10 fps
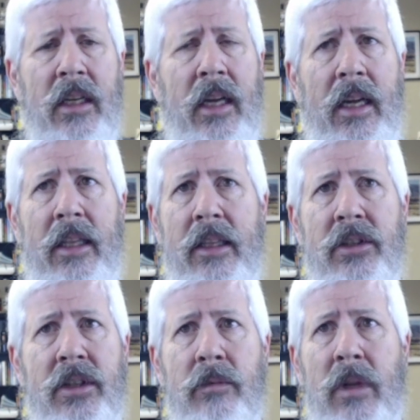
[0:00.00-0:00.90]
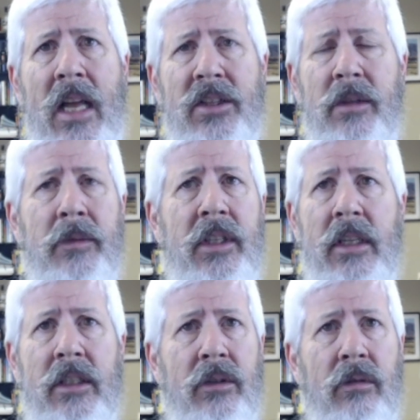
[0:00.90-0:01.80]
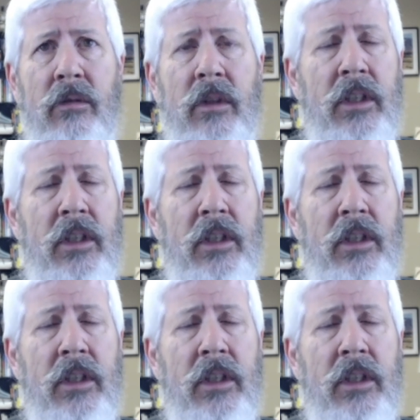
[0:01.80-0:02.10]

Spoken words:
And this has blossomed into